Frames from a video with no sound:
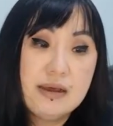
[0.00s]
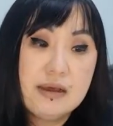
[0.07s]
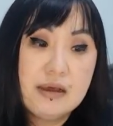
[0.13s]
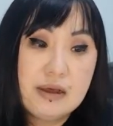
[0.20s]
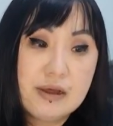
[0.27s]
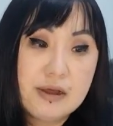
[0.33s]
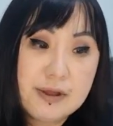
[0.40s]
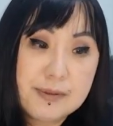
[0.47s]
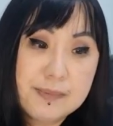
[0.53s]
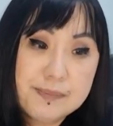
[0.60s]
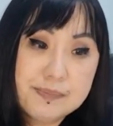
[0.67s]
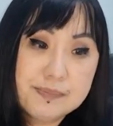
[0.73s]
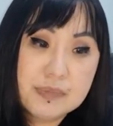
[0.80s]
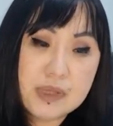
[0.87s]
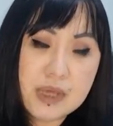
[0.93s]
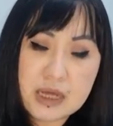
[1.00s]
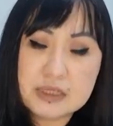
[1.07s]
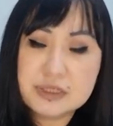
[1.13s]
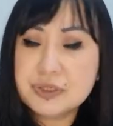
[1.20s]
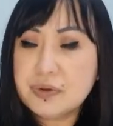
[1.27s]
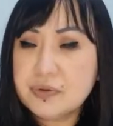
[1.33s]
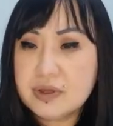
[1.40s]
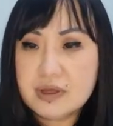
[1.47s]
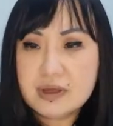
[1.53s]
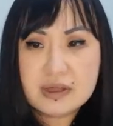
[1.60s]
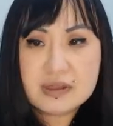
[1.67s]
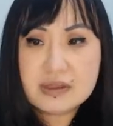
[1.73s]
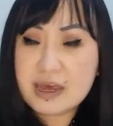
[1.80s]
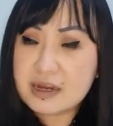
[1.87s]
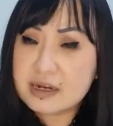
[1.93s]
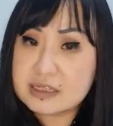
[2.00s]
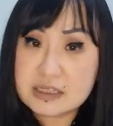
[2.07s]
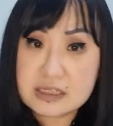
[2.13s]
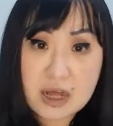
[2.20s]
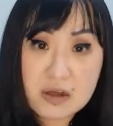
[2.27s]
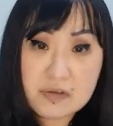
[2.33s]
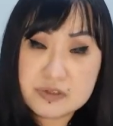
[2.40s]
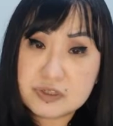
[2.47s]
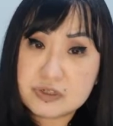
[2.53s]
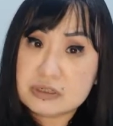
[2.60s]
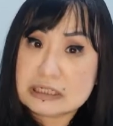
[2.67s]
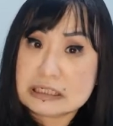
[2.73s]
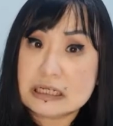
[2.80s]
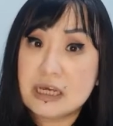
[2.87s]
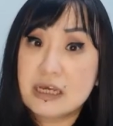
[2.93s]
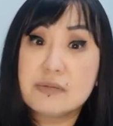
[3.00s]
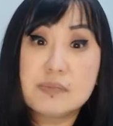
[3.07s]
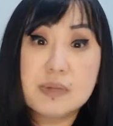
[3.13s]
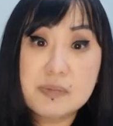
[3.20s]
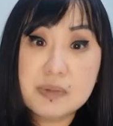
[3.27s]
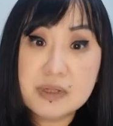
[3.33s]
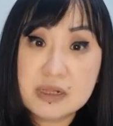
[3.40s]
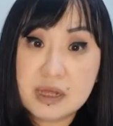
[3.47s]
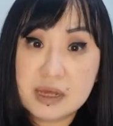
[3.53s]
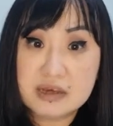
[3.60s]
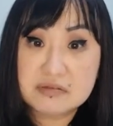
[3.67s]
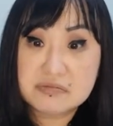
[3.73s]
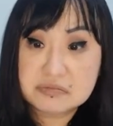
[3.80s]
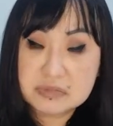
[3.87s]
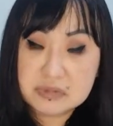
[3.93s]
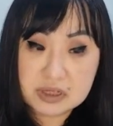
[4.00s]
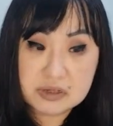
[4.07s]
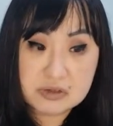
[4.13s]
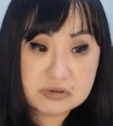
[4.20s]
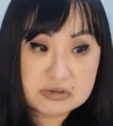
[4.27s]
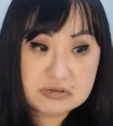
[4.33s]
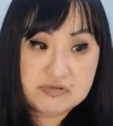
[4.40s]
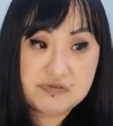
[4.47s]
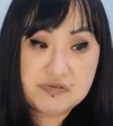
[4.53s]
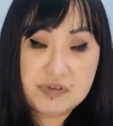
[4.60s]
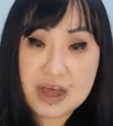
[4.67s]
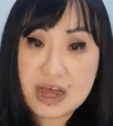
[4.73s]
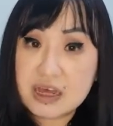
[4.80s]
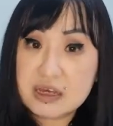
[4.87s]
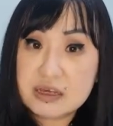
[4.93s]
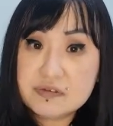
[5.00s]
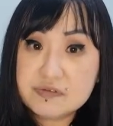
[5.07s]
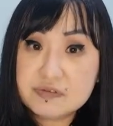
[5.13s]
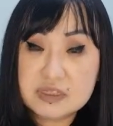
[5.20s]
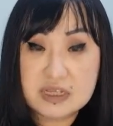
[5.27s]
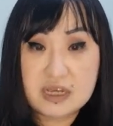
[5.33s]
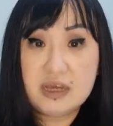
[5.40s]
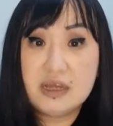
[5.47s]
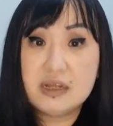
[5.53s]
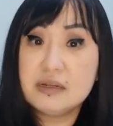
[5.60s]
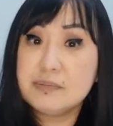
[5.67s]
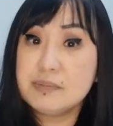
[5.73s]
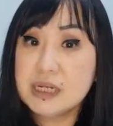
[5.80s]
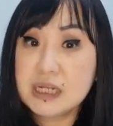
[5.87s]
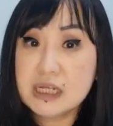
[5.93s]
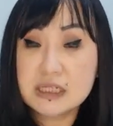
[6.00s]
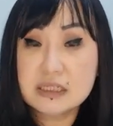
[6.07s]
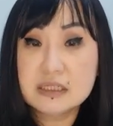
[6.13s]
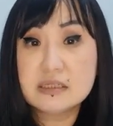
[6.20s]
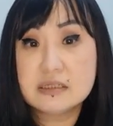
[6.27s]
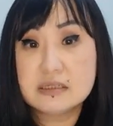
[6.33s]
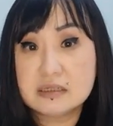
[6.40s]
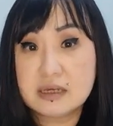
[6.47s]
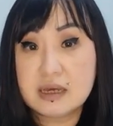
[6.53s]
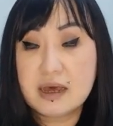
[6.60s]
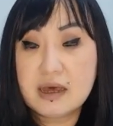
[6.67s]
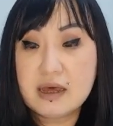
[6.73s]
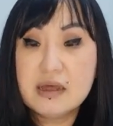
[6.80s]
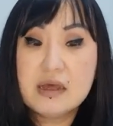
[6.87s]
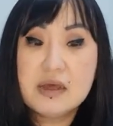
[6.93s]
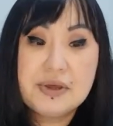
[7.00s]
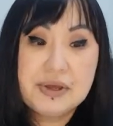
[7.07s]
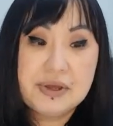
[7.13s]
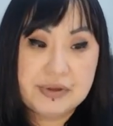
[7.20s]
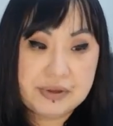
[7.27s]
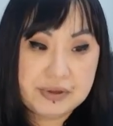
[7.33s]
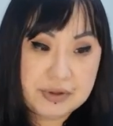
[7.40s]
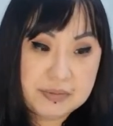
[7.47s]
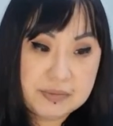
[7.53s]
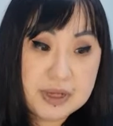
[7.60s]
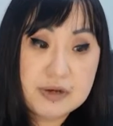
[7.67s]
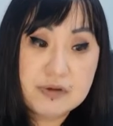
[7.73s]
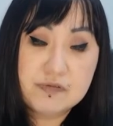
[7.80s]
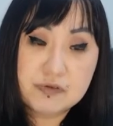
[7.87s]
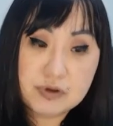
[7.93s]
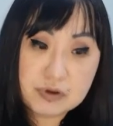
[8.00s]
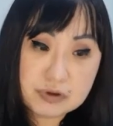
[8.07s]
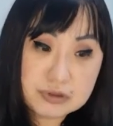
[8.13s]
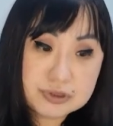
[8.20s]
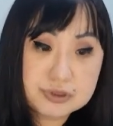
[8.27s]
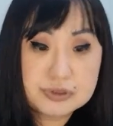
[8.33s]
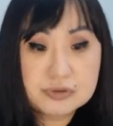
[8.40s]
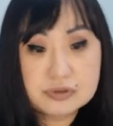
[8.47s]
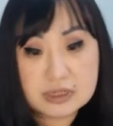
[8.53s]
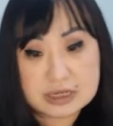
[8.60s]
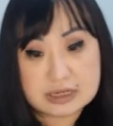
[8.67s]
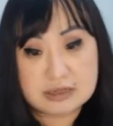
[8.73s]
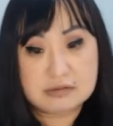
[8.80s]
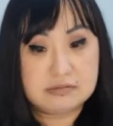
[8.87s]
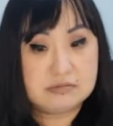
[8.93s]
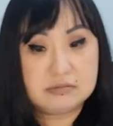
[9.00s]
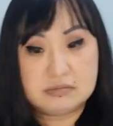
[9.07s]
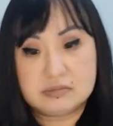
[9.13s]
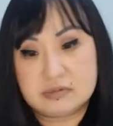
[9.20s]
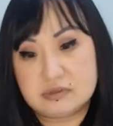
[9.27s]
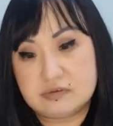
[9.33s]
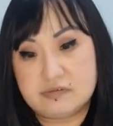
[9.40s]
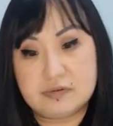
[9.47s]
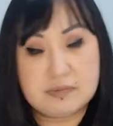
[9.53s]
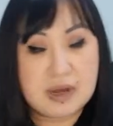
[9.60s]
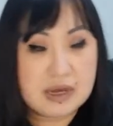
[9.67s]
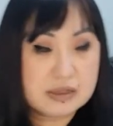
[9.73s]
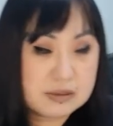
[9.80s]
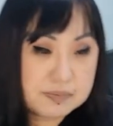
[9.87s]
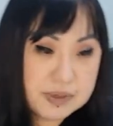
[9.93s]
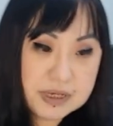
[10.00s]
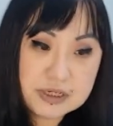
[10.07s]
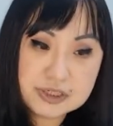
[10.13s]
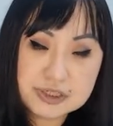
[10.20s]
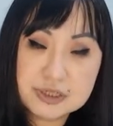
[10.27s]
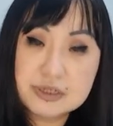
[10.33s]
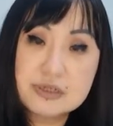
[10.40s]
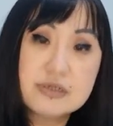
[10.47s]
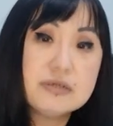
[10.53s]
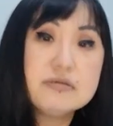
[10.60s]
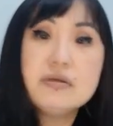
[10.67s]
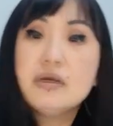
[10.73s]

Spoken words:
Yeah, so that itself is going to take maybe like a good 5-10 minutes. Yeah, and of course, like remind the patient